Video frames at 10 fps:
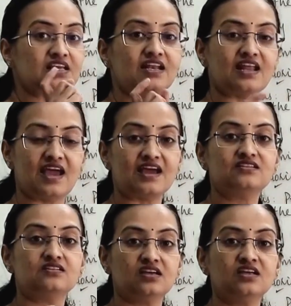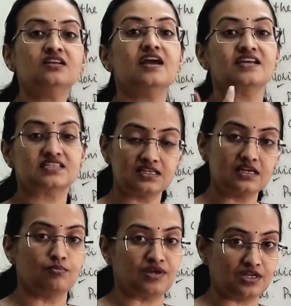can act in
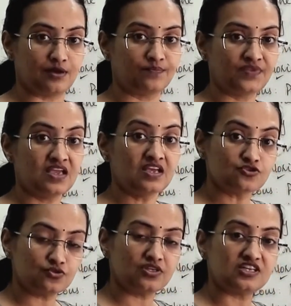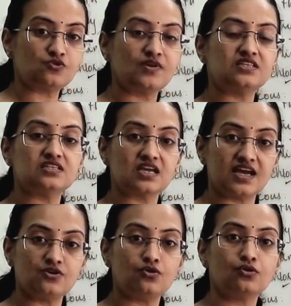acidic medium. So that's why this
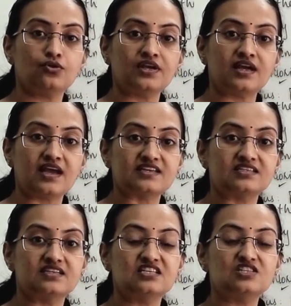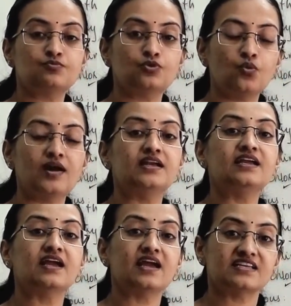hydrochloric acid is
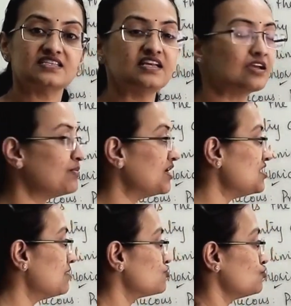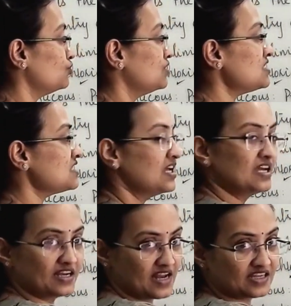providing acidic medium to this
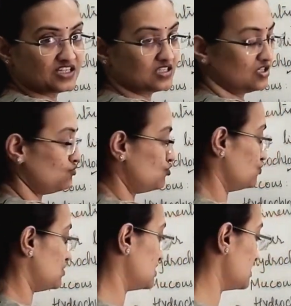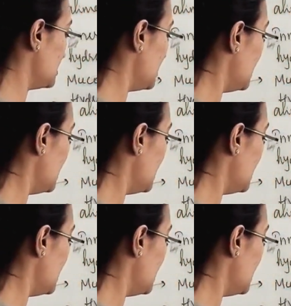digestive juices.